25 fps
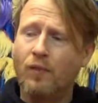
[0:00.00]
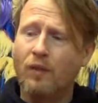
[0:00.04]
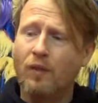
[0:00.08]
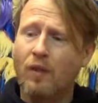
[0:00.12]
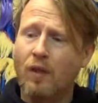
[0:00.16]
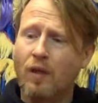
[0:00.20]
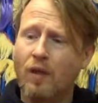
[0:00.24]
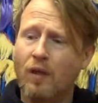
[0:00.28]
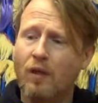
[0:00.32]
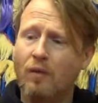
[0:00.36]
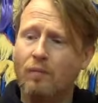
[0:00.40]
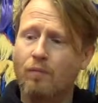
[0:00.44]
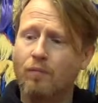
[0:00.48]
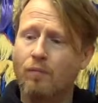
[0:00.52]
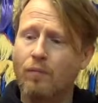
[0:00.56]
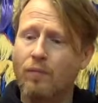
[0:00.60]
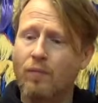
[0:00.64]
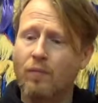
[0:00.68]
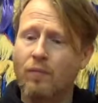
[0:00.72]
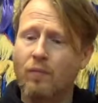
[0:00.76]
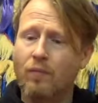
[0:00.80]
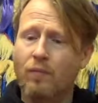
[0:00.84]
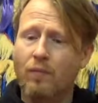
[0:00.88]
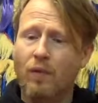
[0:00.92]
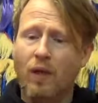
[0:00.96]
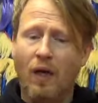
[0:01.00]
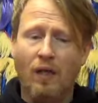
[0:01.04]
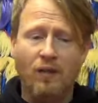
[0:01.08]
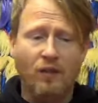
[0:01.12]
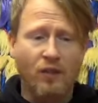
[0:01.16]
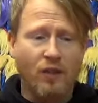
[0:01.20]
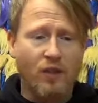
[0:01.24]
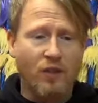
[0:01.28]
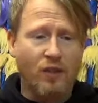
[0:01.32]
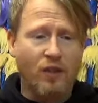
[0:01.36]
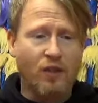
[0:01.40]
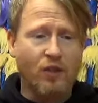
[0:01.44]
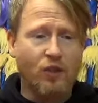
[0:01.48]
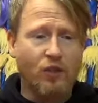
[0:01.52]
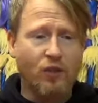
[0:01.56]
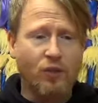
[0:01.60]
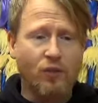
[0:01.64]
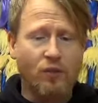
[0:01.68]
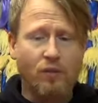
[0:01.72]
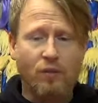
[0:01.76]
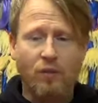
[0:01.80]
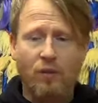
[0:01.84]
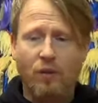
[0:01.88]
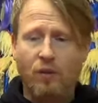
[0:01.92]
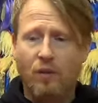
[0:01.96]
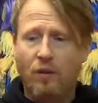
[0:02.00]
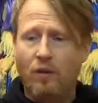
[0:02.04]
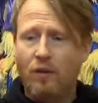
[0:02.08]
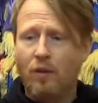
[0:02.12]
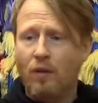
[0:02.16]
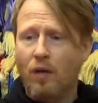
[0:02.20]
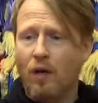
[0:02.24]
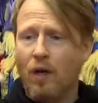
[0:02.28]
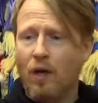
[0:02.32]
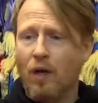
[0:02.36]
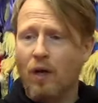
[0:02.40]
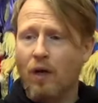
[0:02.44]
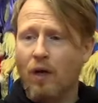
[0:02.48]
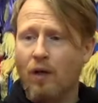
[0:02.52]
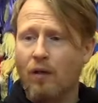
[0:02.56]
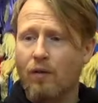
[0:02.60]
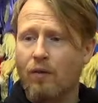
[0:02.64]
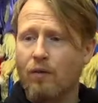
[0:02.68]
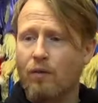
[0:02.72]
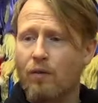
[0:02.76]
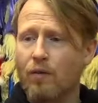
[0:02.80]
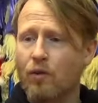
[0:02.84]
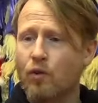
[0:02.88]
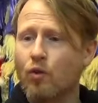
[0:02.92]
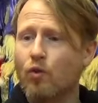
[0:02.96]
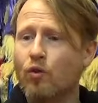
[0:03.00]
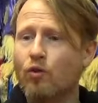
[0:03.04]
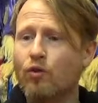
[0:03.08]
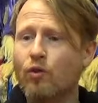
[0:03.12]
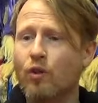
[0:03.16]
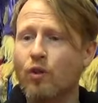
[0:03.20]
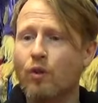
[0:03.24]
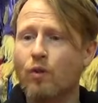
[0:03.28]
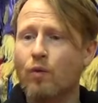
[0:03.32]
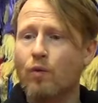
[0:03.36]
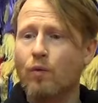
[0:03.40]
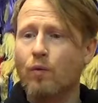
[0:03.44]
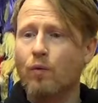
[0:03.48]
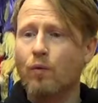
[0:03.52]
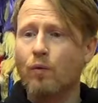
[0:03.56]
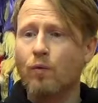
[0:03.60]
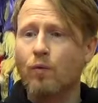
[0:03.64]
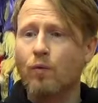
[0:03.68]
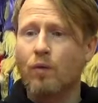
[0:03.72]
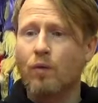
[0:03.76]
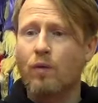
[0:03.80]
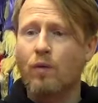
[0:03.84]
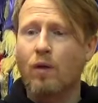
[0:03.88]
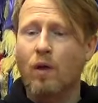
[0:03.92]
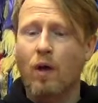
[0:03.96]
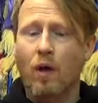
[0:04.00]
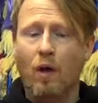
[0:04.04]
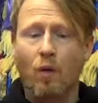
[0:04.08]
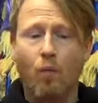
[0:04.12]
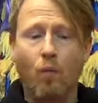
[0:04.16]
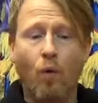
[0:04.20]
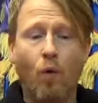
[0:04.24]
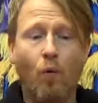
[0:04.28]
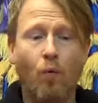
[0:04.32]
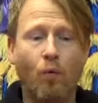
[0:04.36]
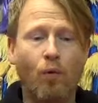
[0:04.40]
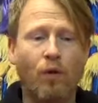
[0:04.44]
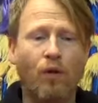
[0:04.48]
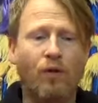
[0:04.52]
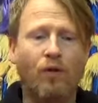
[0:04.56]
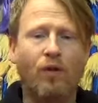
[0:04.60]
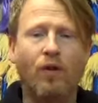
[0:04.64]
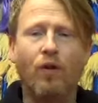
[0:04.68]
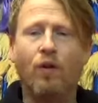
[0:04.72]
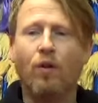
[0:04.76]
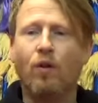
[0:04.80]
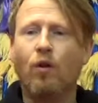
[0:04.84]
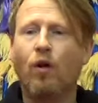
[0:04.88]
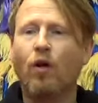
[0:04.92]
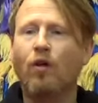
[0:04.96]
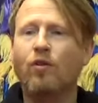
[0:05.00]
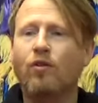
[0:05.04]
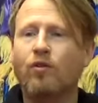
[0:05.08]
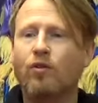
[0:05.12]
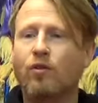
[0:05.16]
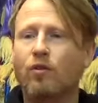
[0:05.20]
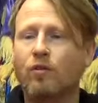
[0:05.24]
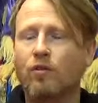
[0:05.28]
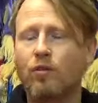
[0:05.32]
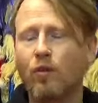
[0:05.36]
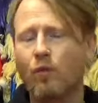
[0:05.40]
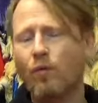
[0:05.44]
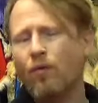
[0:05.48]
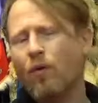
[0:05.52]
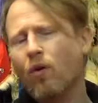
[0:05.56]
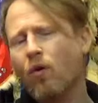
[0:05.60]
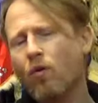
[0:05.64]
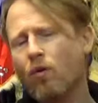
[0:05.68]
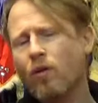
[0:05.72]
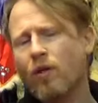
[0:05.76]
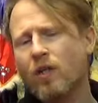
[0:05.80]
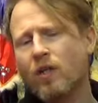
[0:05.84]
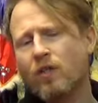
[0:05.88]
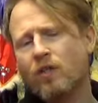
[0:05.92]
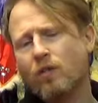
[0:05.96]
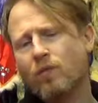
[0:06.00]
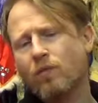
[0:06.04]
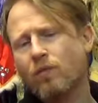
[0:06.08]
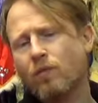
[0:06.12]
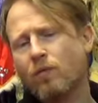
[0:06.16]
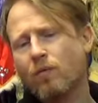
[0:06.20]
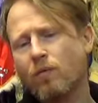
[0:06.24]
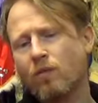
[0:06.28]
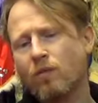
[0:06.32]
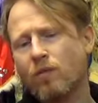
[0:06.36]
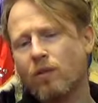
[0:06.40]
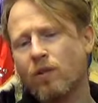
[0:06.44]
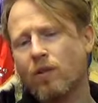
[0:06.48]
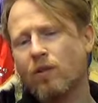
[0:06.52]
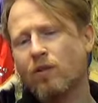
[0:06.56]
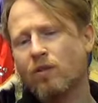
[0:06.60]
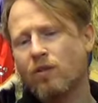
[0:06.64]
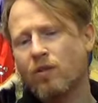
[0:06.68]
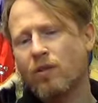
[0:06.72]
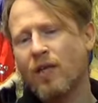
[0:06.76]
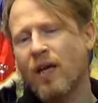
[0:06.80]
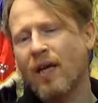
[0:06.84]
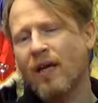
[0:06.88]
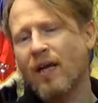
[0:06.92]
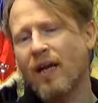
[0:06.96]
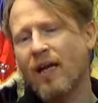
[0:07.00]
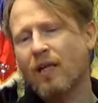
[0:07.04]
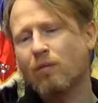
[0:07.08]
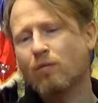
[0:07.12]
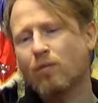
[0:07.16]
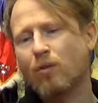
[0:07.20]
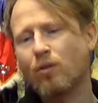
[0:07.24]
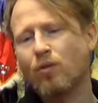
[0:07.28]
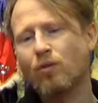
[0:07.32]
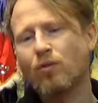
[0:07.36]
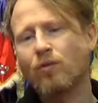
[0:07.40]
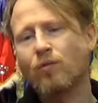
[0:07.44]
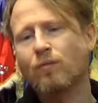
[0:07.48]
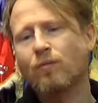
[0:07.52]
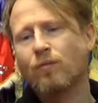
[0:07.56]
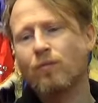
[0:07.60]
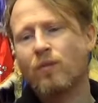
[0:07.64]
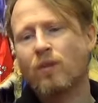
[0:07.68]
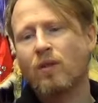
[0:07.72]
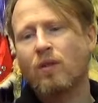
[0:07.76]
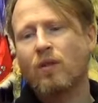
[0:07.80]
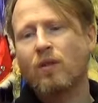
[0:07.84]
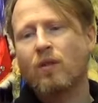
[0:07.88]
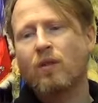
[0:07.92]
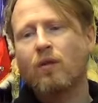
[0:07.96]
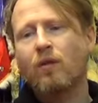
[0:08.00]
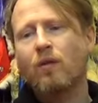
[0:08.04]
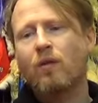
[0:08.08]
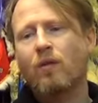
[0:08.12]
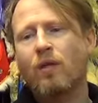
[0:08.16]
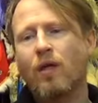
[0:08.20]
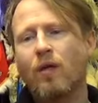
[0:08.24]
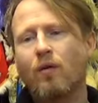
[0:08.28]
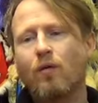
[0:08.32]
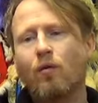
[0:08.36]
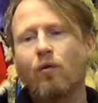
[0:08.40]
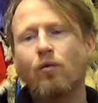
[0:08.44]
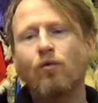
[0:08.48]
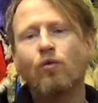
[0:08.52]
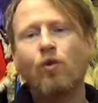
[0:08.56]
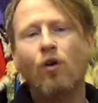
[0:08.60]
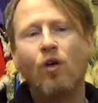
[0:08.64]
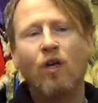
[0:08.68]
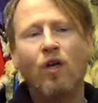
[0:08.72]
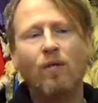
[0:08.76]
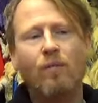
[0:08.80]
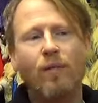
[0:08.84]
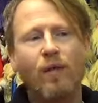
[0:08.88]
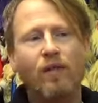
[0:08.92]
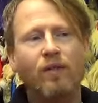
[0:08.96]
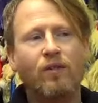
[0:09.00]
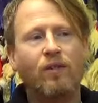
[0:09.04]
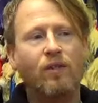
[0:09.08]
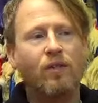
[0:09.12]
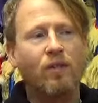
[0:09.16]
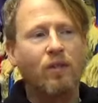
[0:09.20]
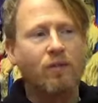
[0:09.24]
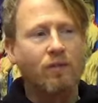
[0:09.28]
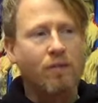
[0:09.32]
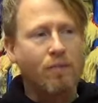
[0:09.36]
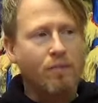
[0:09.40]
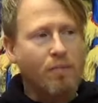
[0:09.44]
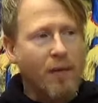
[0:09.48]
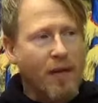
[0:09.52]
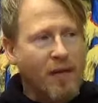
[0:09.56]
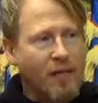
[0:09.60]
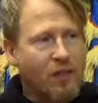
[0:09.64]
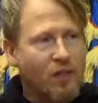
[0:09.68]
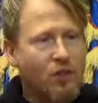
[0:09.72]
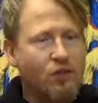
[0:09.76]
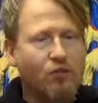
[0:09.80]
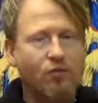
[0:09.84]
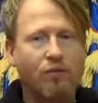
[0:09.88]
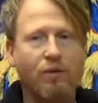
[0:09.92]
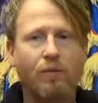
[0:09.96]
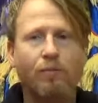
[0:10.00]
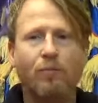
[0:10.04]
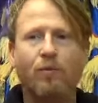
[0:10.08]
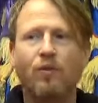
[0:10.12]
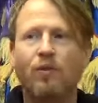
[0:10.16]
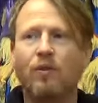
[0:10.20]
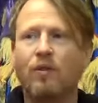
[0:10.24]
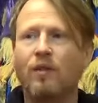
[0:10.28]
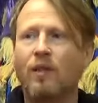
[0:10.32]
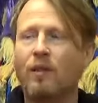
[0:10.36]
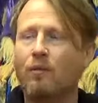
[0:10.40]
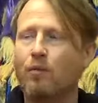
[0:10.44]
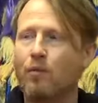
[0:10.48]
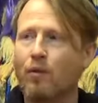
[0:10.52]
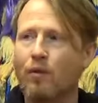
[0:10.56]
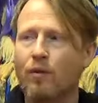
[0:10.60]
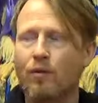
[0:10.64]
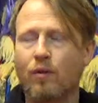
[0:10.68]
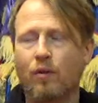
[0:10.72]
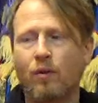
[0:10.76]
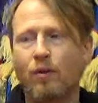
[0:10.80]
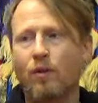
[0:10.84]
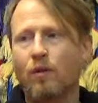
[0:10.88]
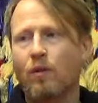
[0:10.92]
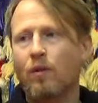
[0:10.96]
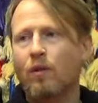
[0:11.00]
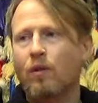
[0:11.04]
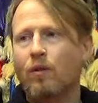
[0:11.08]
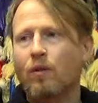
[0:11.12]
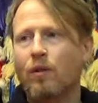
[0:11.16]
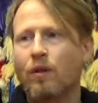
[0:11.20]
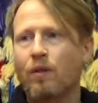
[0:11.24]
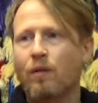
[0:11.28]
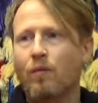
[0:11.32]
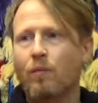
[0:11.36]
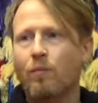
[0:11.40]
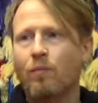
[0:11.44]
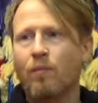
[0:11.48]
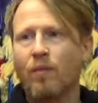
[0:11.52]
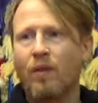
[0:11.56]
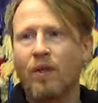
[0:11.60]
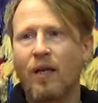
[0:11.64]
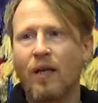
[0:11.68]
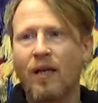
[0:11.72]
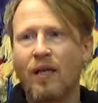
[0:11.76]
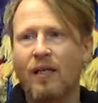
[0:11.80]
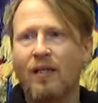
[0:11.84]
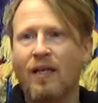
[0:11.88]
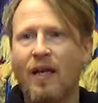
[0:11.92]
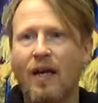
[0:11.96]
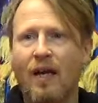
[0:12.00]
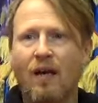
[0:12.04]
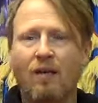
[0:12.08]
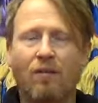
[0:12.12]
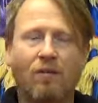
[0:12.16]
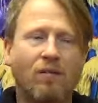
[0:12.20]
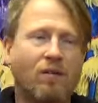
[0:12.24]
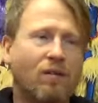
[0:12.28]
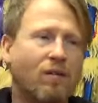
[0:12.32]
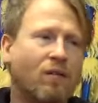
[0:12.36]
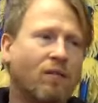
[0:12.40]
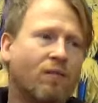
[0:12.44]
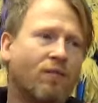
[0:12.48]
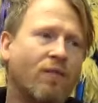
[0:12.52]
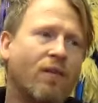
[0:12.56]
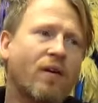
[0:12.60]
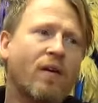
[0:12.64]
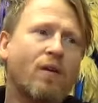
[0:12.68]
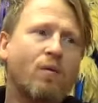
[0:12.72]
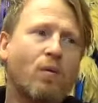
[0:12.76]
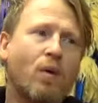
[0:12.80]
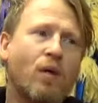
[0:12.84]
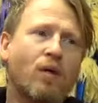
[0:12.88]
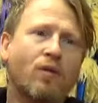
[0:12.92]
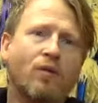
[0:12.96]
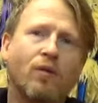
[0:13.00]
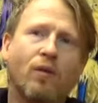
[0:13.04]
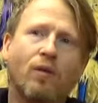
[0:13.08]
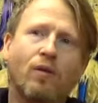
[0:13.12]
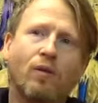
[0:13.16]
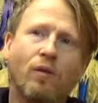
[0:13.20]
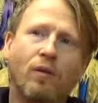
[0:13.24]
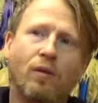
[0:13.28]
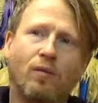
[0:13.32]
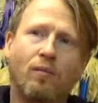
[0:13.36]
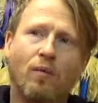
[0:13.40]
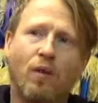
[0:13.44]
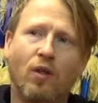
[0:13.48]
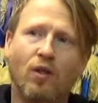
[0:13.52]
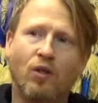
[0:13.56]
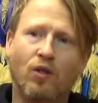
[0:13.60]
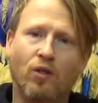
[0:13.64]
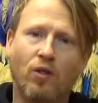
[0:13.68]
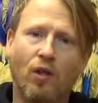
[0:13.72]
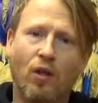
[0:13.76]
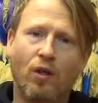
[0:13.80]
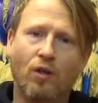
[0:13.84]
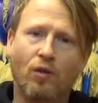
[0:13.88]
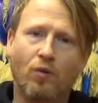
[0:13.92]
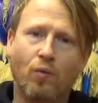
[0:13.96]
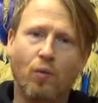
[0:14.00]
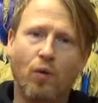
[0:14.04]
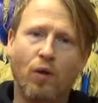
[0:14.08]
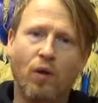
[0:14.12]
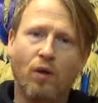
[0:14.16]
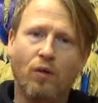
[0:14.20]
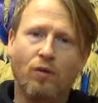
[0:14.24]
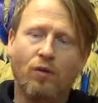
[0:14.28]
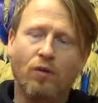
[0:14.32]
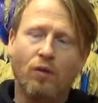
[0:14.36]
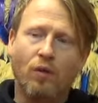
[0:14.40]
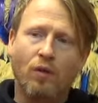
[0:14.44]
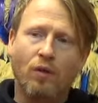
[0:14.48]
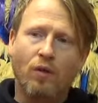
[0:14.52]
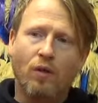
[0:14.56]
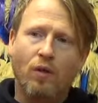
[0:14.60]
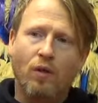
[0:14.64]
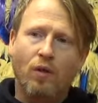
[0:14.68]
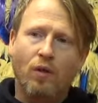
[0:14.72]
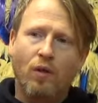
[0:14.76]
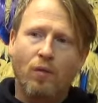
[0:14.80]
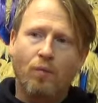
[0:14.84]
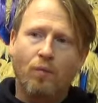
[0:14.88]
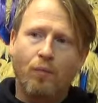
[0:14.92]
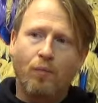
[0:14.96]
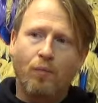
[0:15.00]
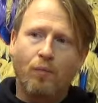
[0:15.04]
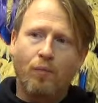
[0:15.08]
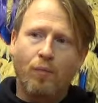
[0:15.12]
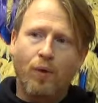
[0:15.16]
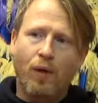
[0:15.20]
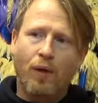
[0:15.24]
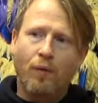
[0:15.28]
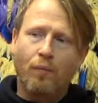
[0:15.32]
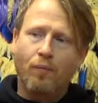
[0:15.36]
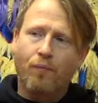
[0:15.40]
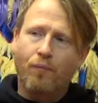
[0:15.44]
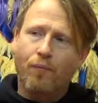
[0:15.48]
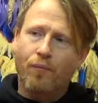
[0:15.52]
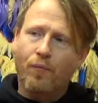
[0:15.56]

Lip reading: As an addition, there's also what were the lost. So all these 10 animals, they were all documented. They're in manuscripts, and they were laid down, and they're very well known in the martial arts world. But